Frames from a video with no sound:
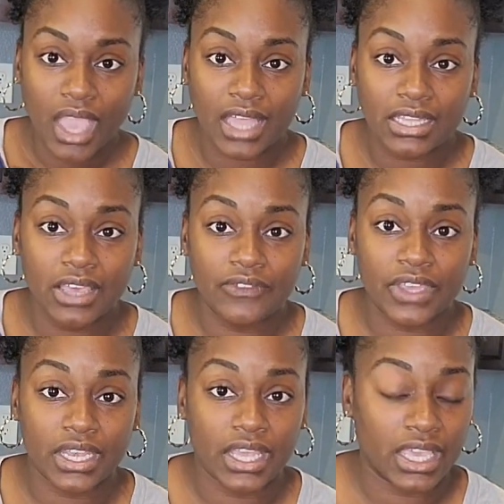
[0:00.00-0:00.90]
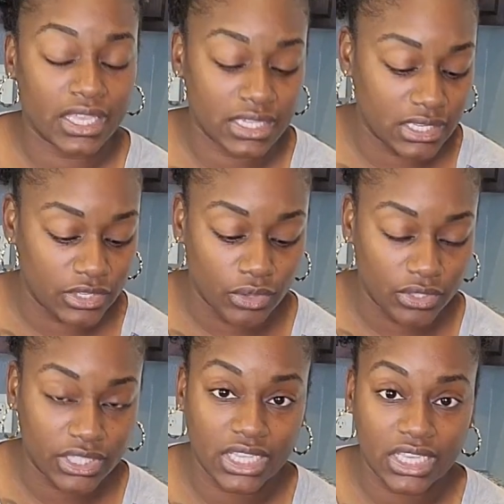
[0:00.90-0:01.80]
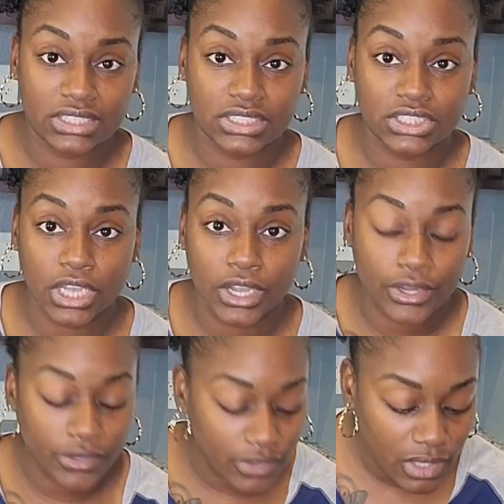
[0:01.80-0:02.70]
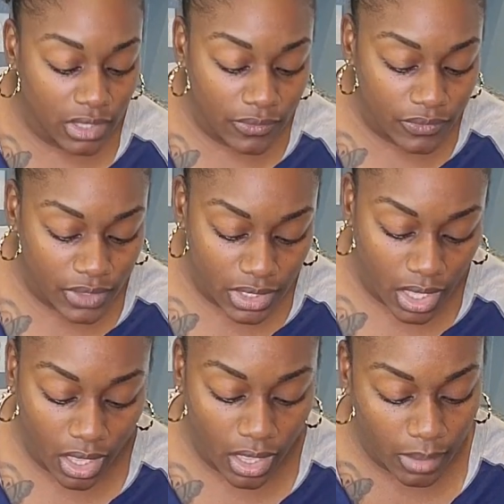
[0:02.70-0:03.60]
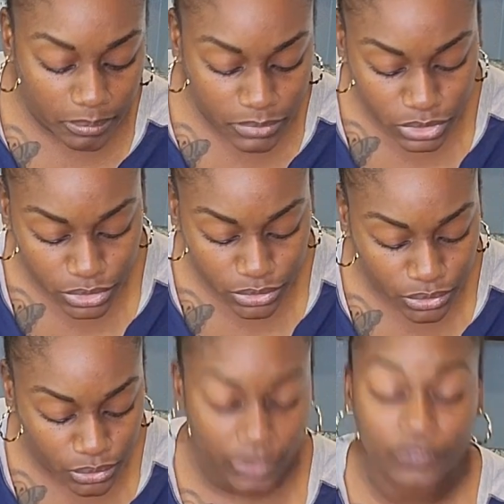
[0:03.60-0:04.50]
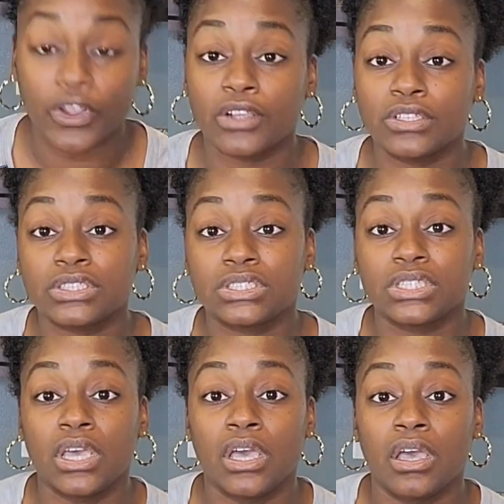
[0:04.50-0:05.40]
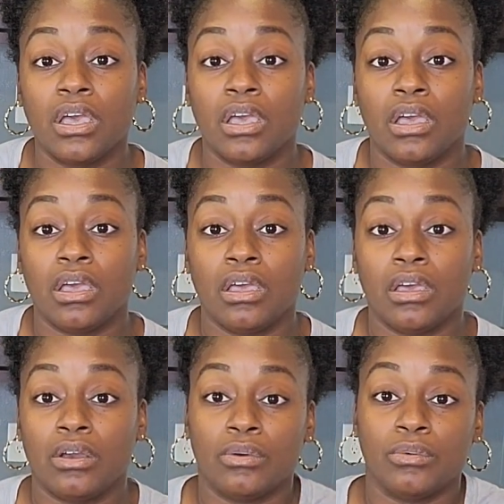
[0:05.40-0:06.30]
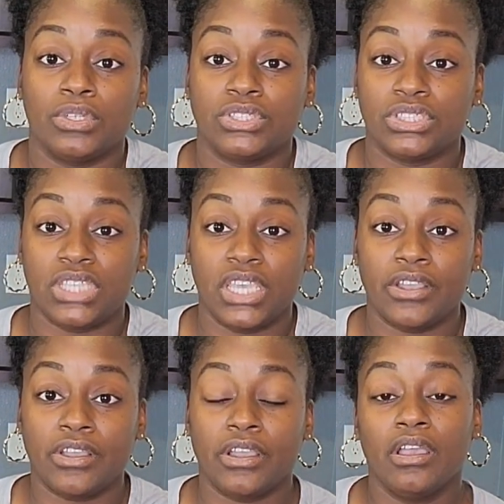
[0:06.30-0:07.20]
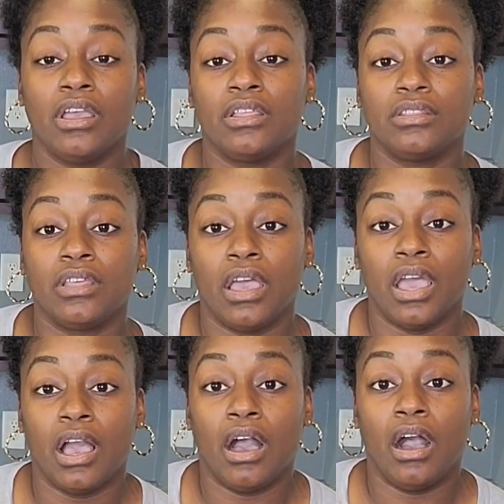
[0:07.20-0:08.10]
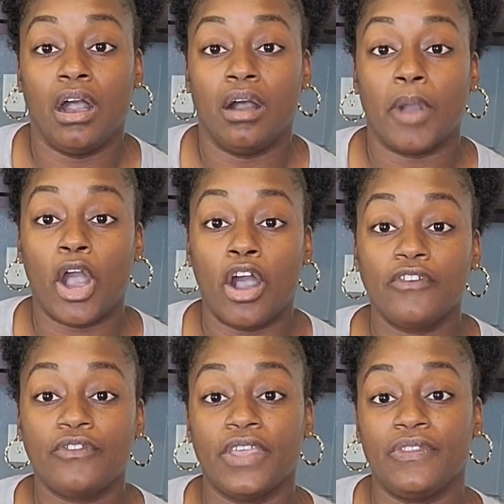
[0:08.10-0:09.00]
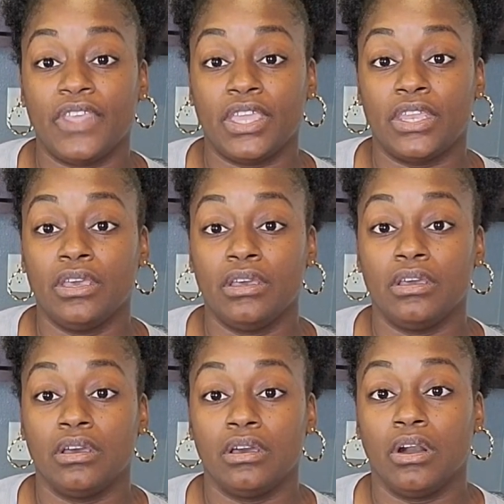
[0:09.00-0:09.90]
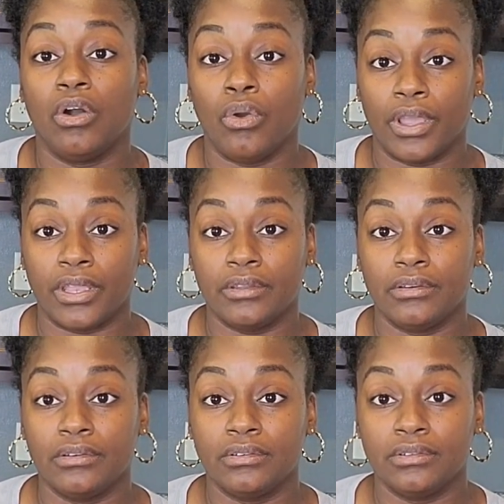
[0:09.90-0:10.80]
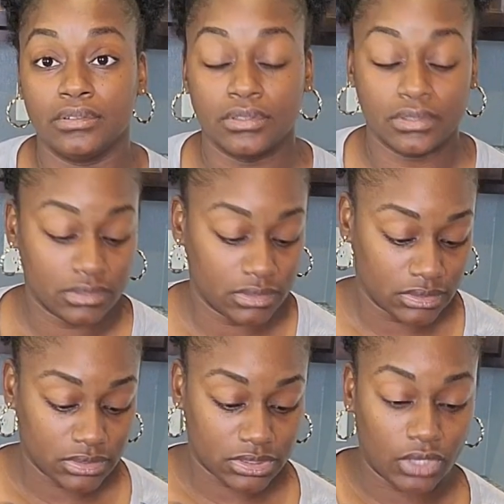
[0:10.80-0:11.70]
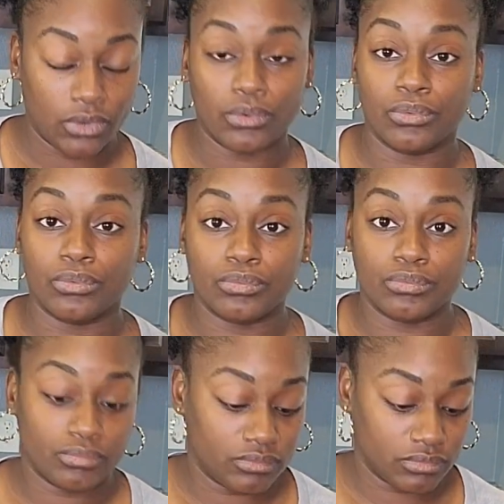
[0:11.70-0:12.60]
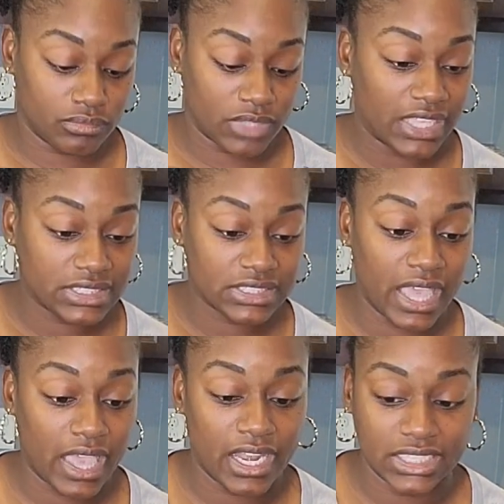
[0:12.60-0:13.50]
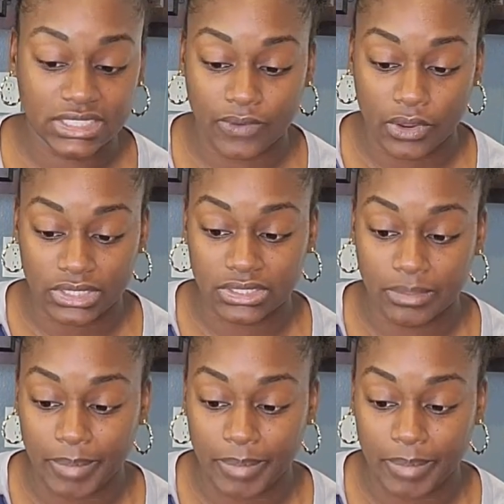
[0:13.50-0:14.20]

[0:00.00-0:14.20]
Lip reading: I love it. You only need to turn the knob to reverse, which is here. Off and then on. So that's that as far as the